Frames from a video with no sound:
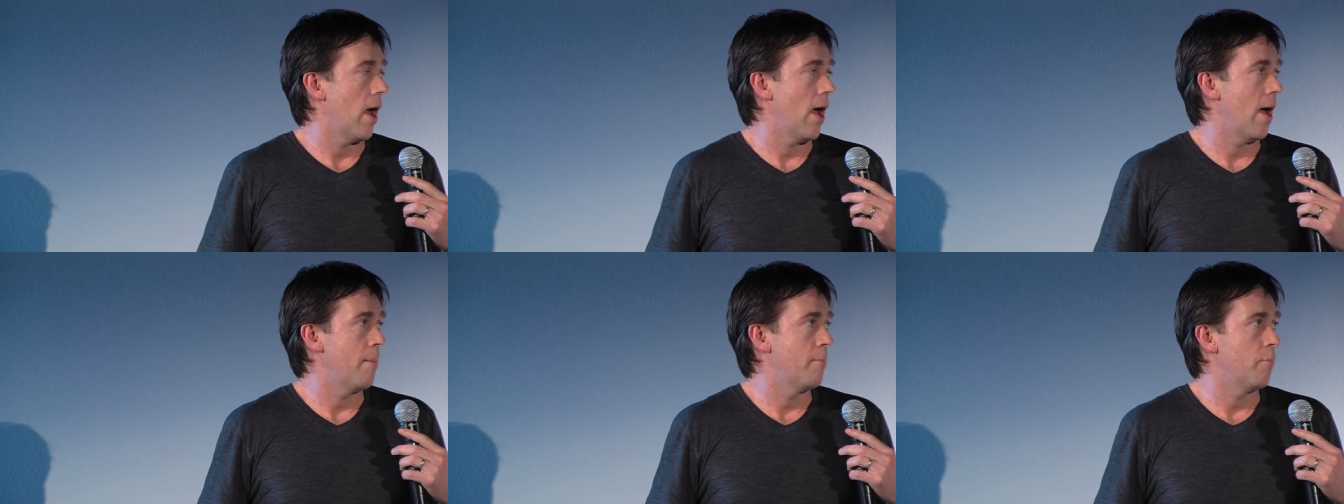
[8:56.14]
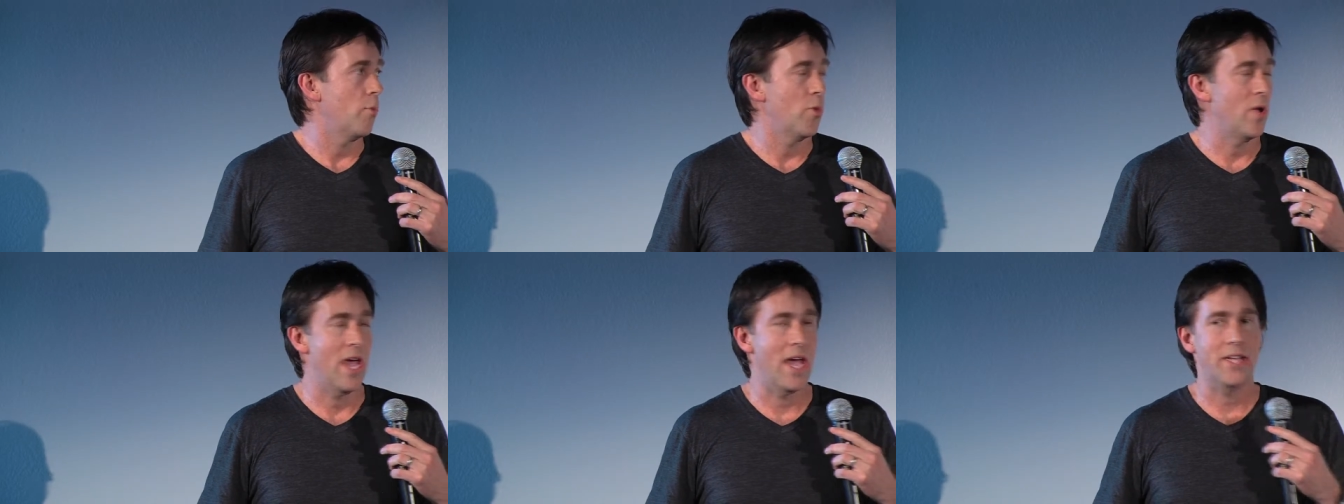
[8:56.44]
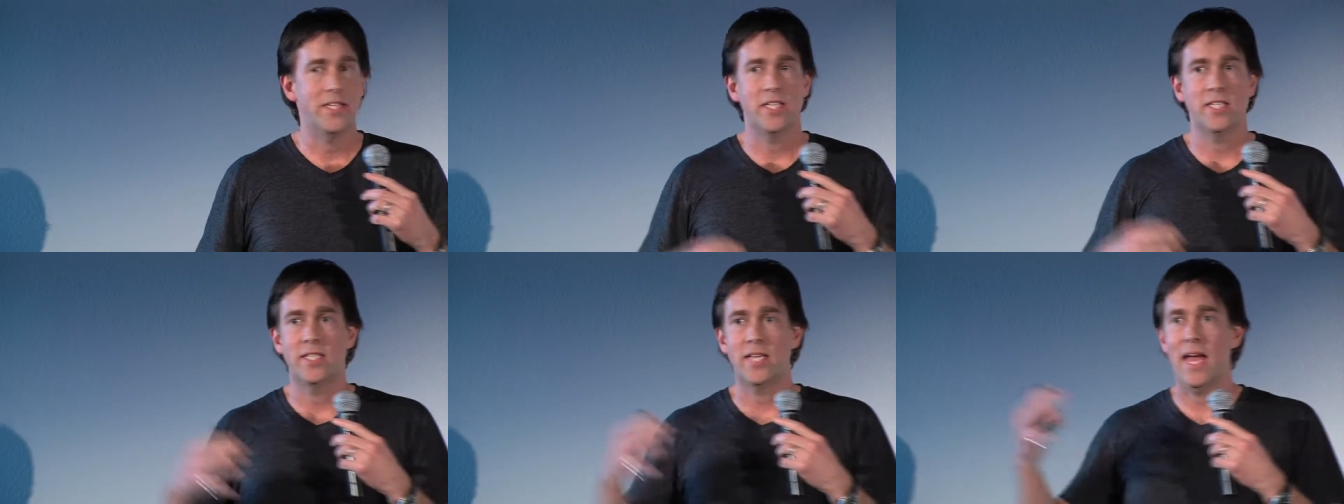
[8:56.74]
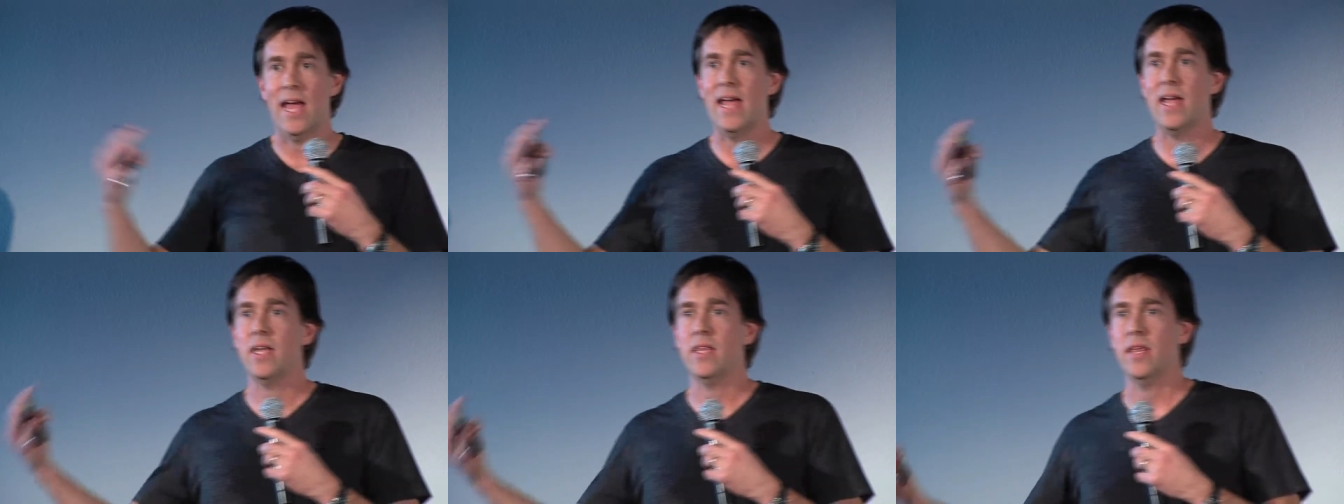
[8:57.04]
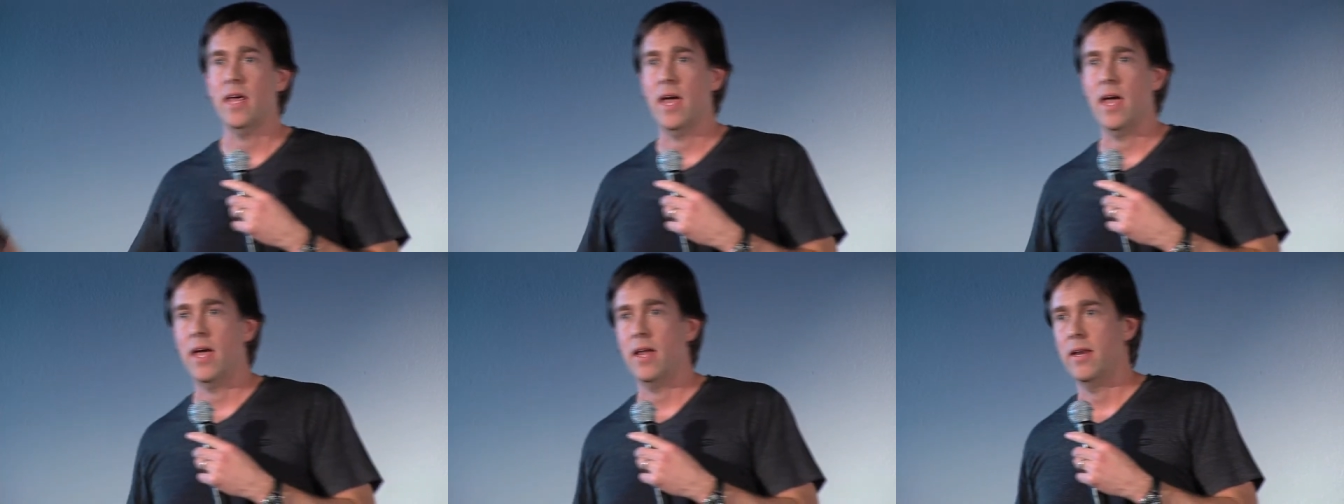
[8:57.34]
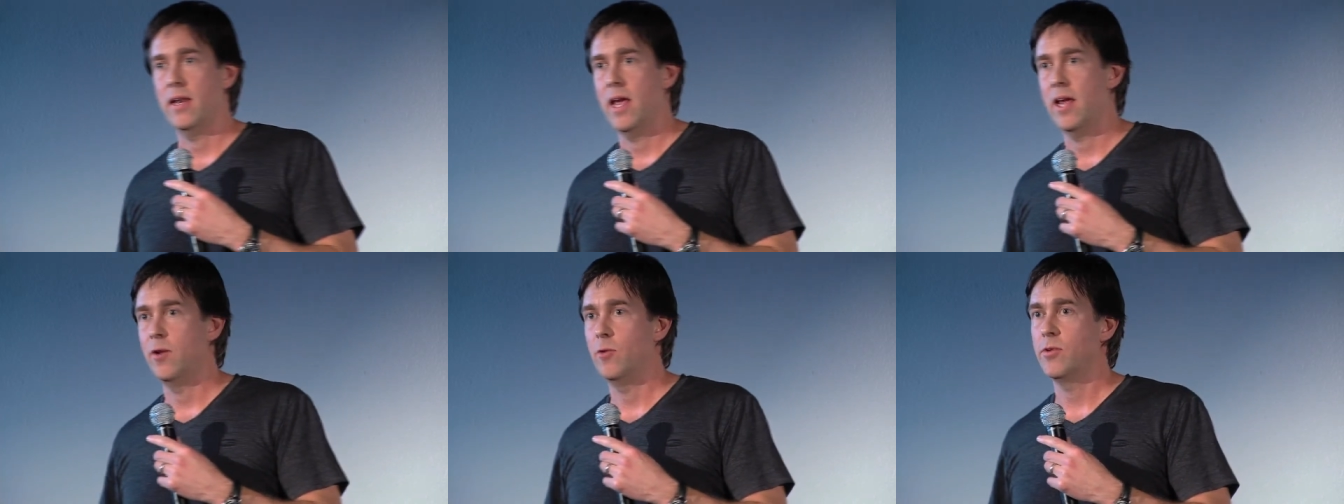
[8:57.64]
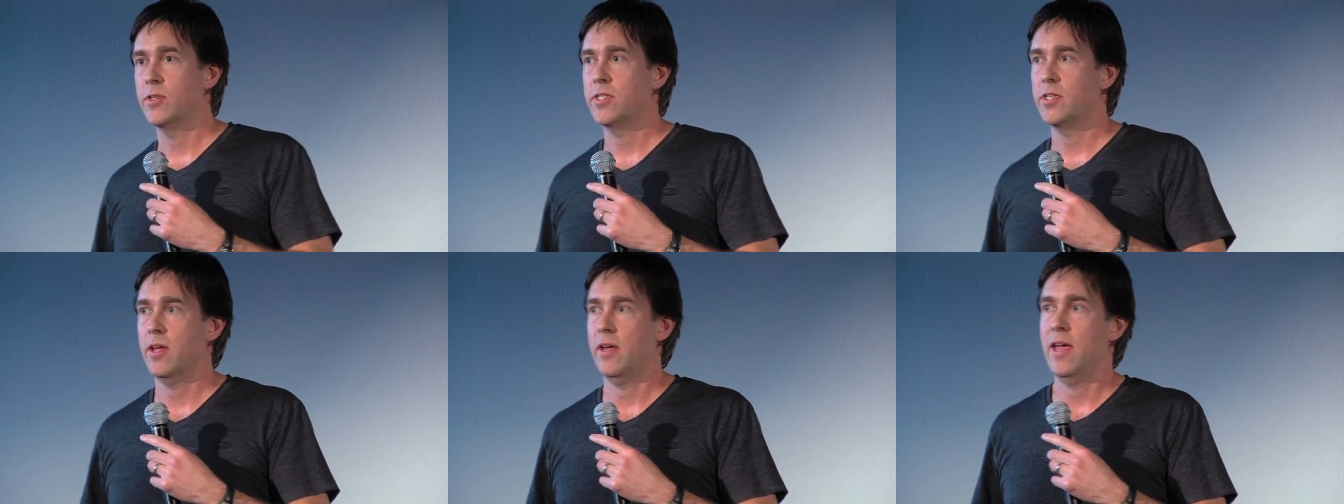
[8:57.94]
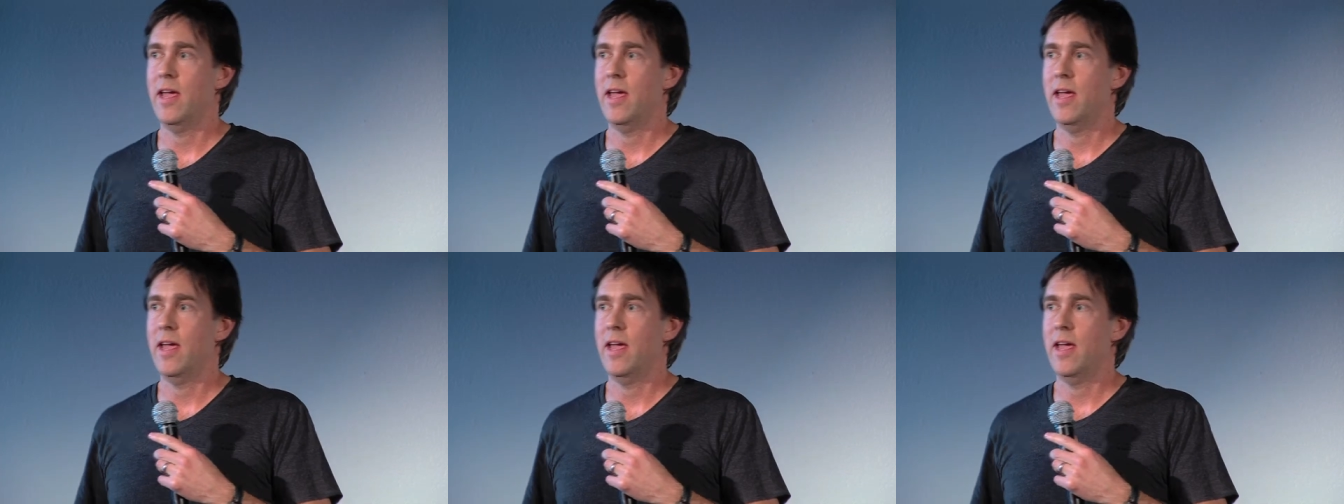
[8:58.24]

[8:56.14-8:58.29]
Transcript: um, we had to take that and also